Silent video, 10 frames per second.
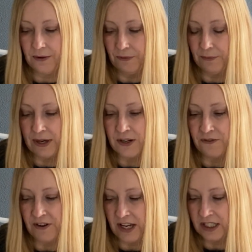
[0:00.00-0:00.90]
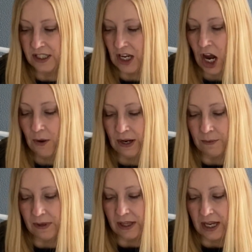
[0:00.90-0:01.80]
when you're first going
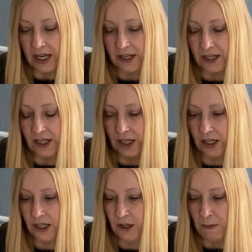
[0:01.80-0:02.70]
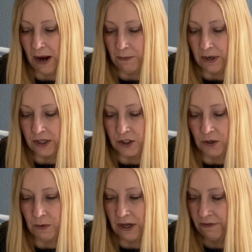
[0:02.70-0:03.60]
with it, you might want to do
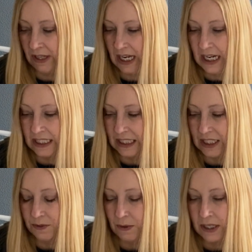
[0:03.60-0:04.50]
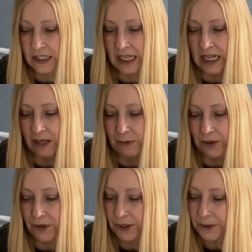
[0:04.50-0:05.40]
one of the easiest ones in the
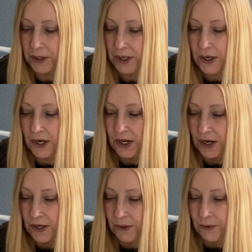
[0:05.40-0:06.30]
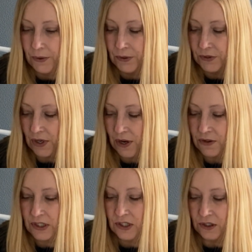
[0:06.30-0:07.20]
book. So
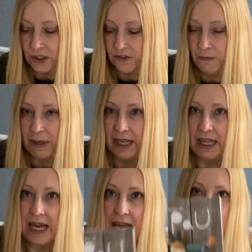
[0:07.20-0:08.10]
there's lots for me there.